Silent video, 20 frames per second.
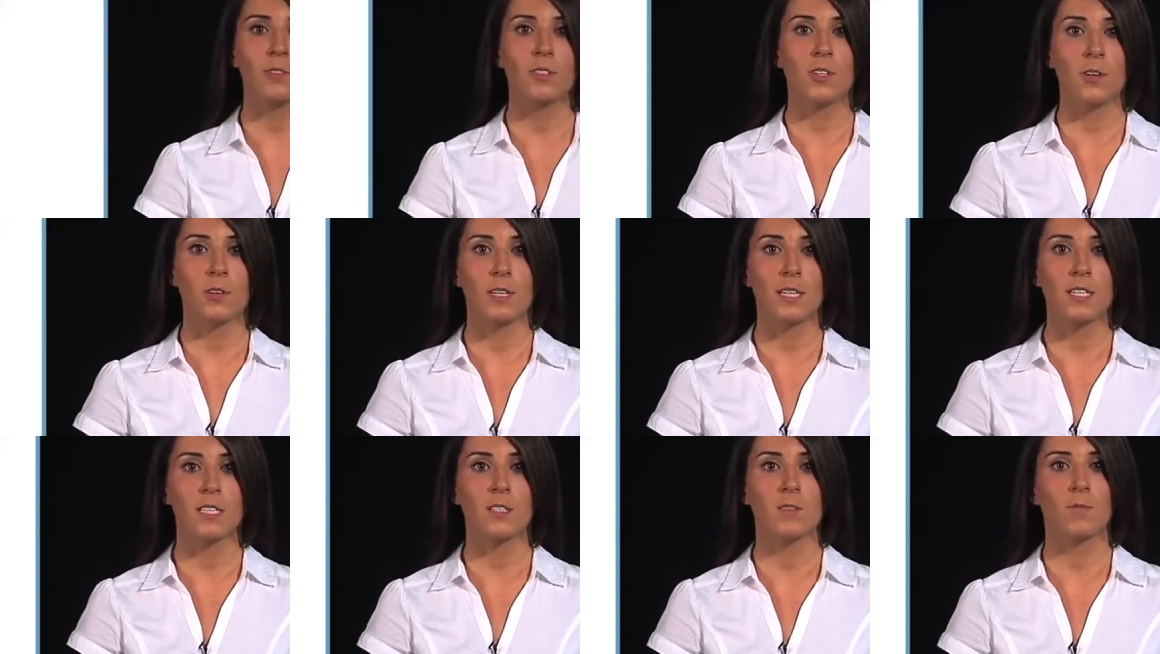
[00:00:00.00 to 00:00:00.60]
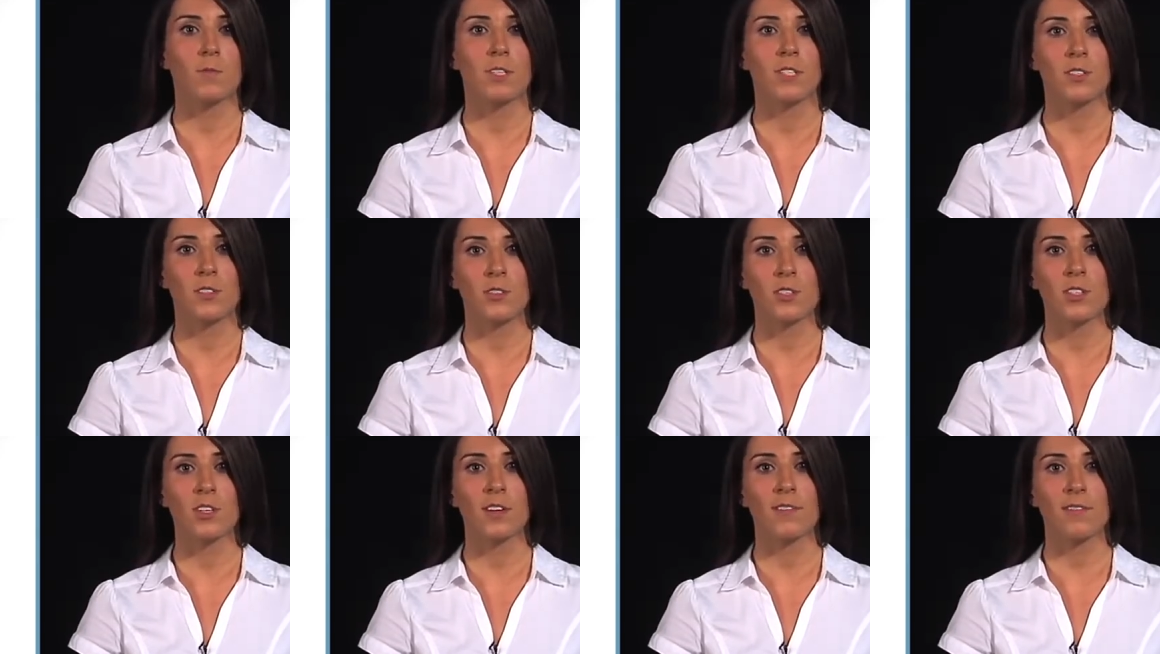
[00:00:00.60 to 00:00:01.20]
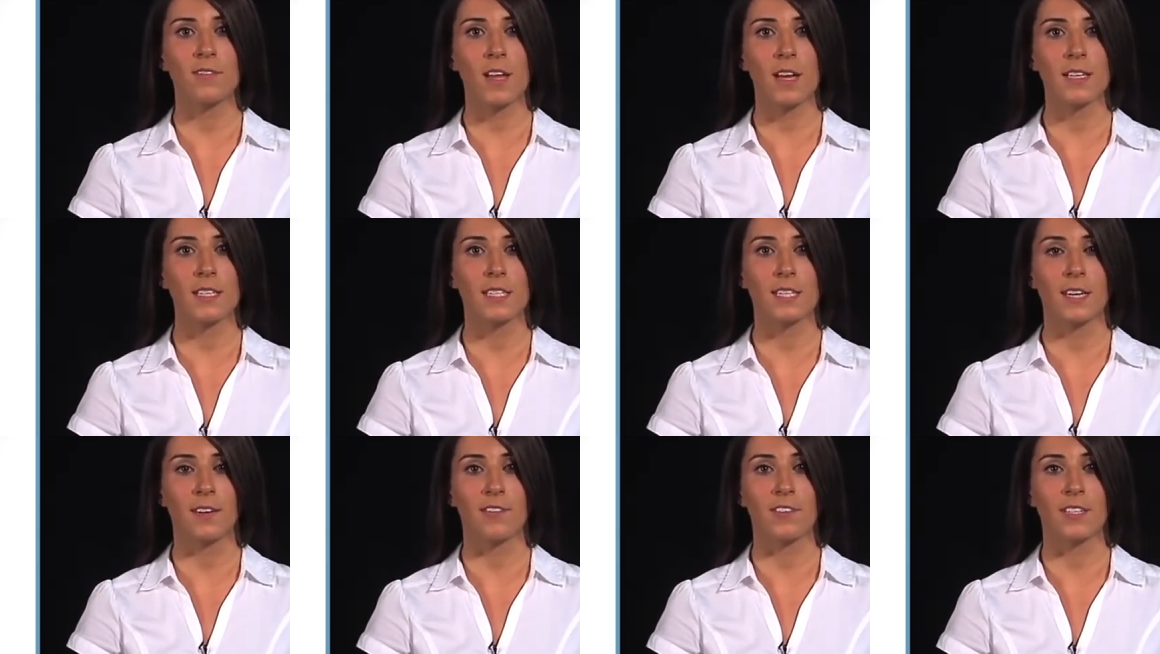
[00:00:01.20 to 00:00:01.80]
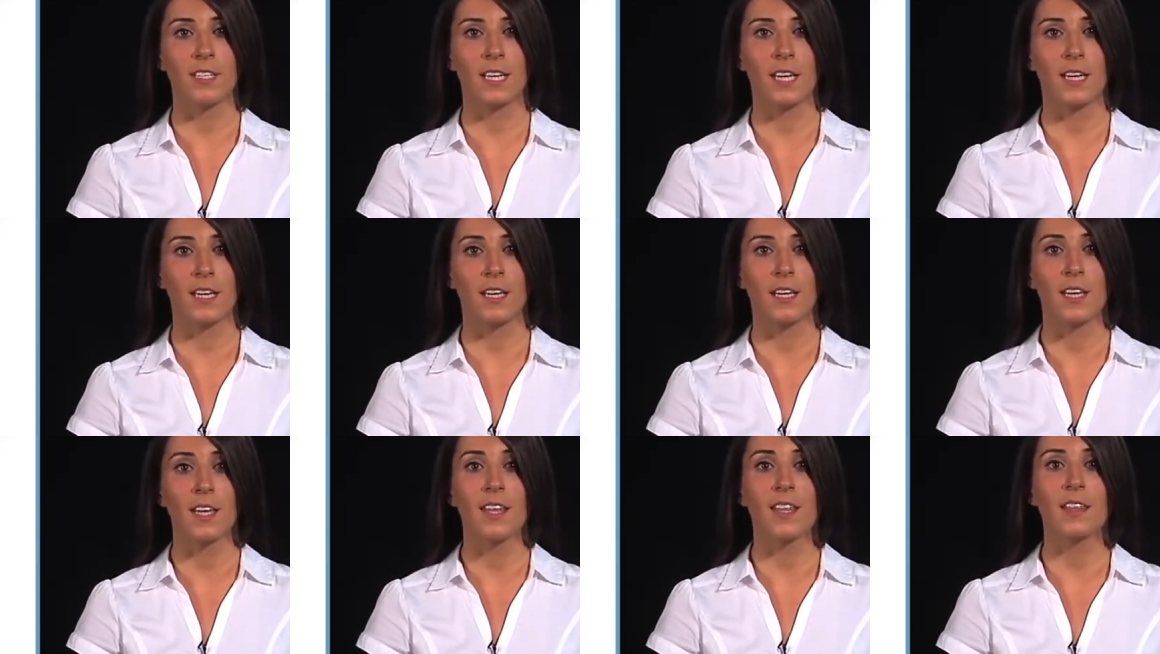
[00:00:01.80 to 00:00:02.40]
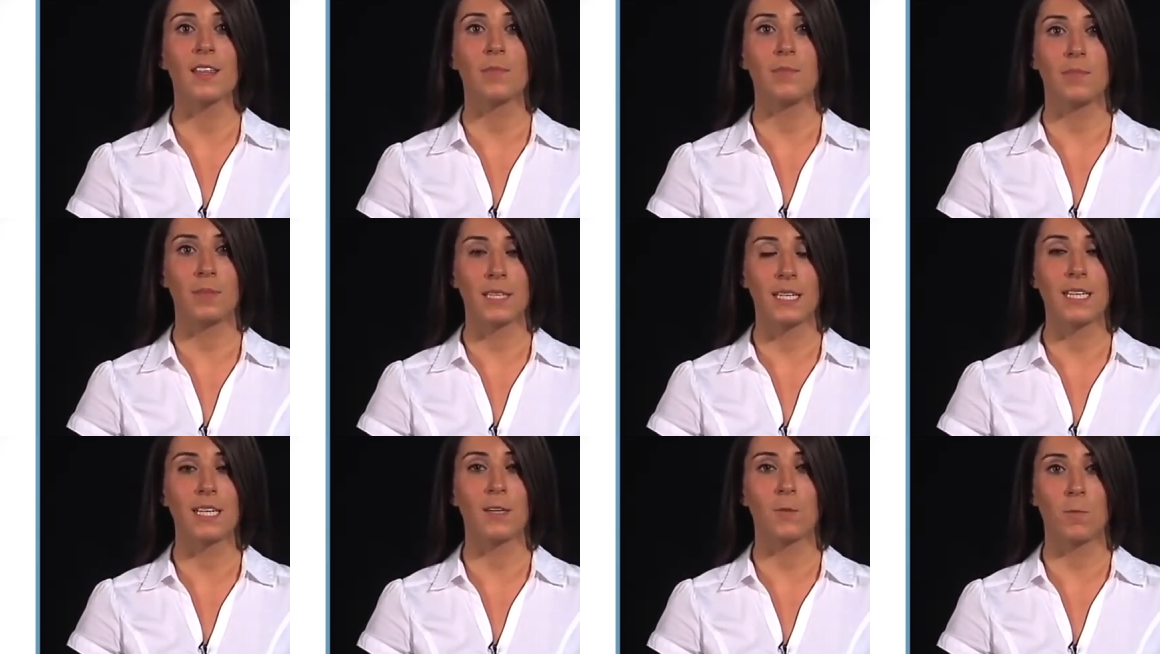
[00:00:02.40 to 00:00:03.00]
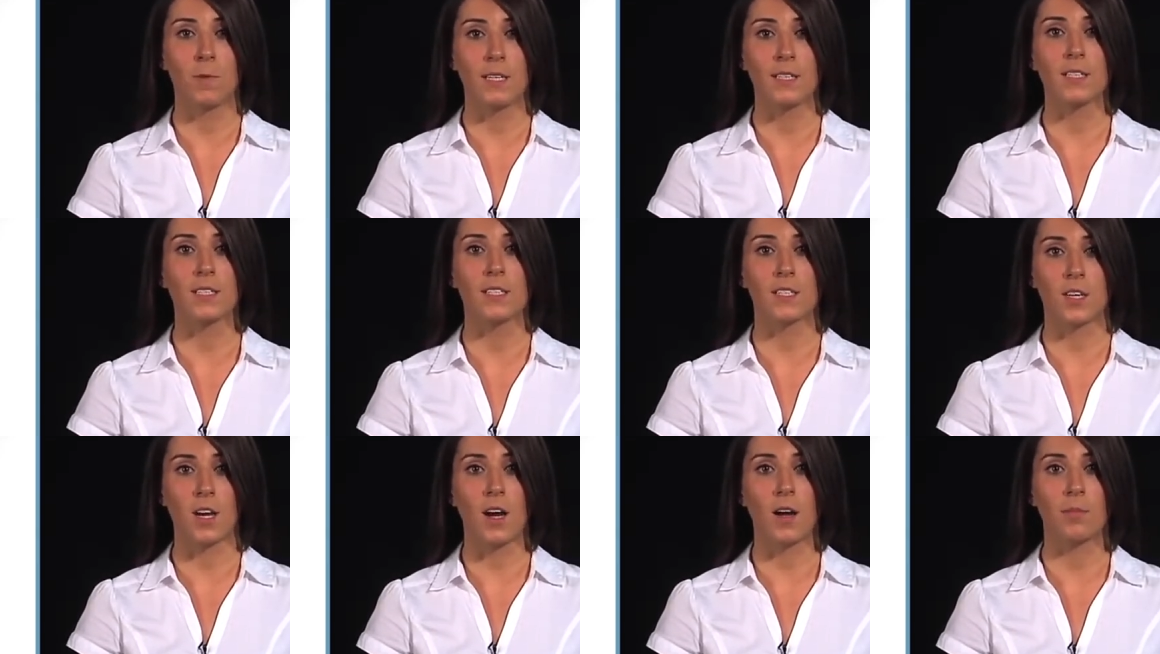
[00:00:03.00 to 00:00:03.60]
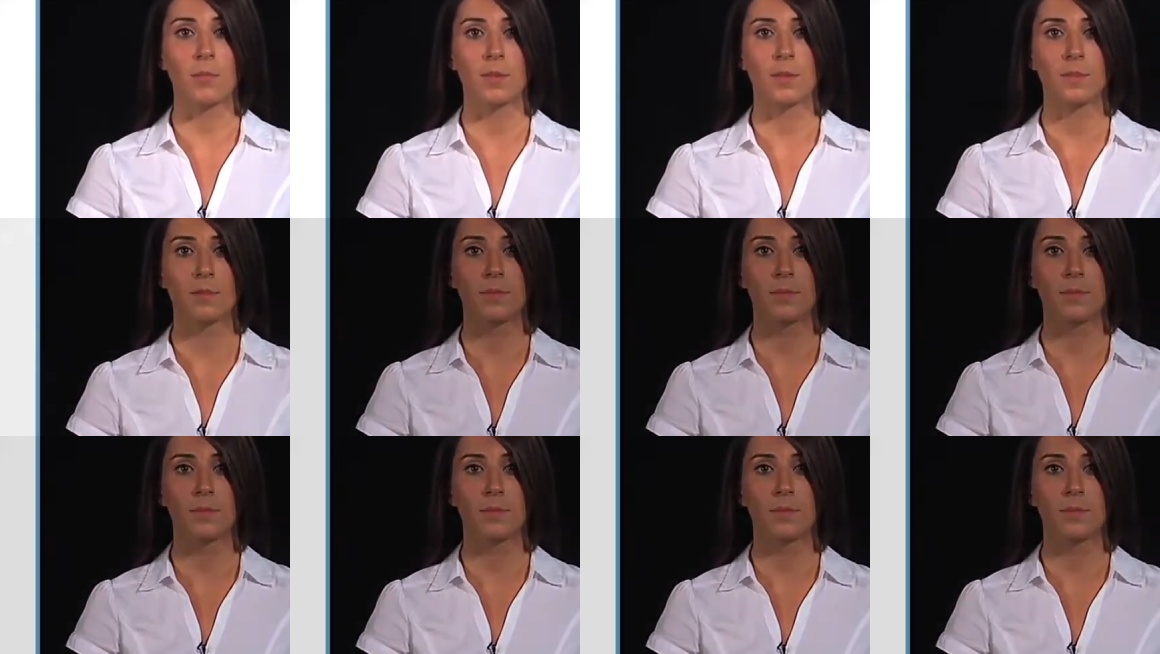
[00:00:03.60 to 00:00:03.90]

will notice once you start flossing every day, the bleeding will stop.